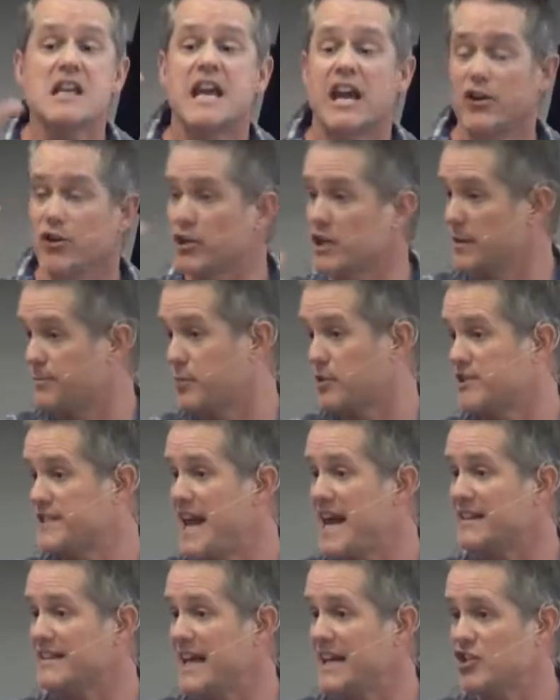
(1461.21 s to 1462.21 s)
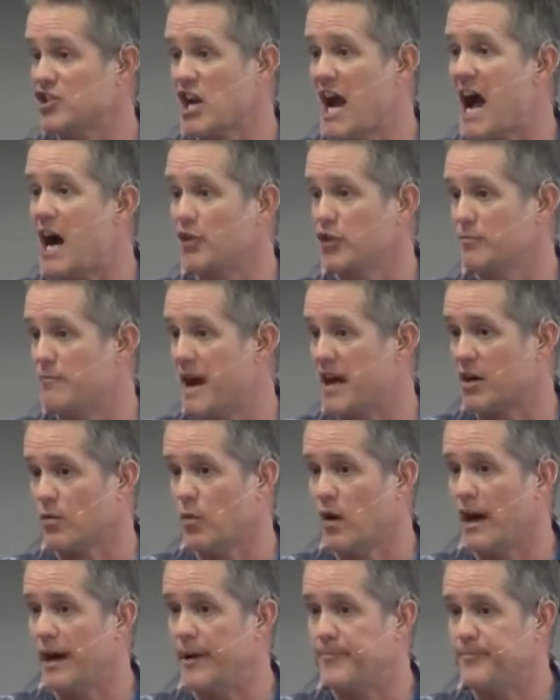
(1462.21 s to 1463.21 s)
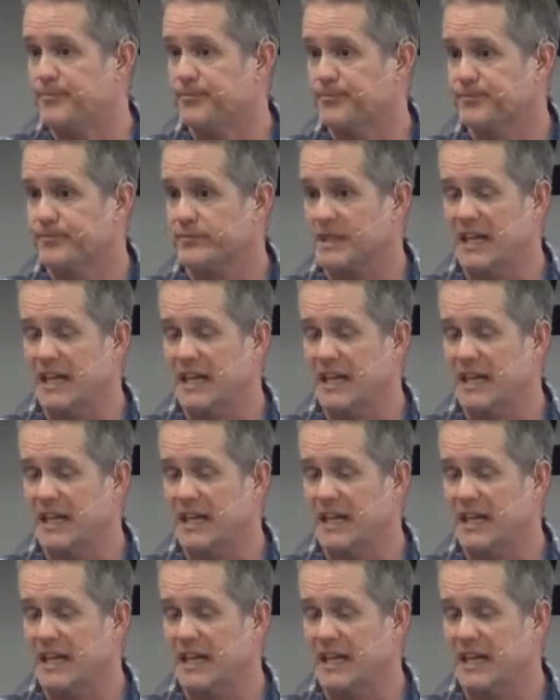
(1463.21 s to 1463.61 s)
And you're going to protect that child no matter what.